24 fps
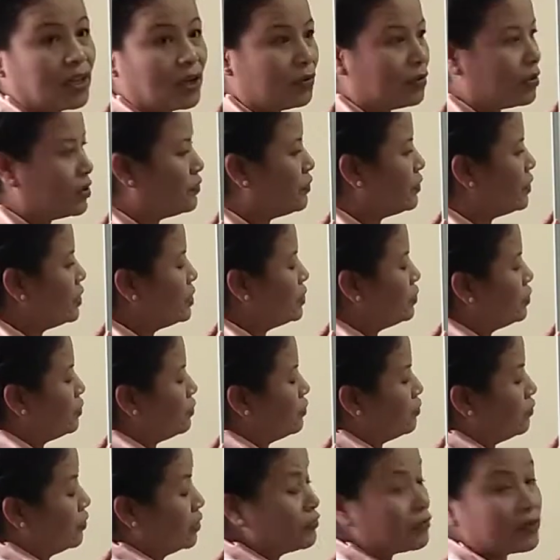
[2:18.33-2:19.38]
Now what we do,
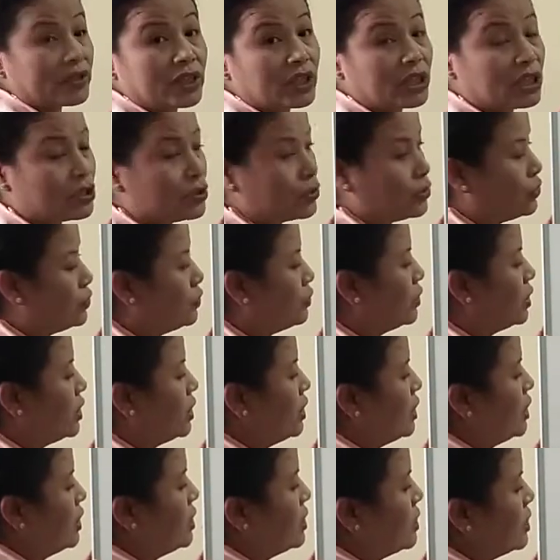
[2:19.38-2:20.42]
what we need to do
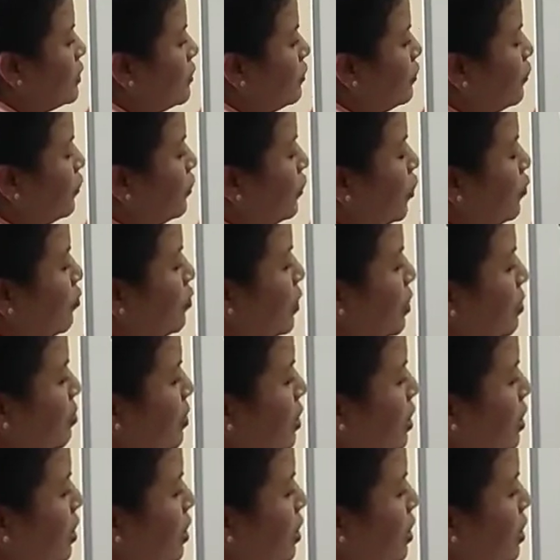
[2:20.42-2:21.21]
is from the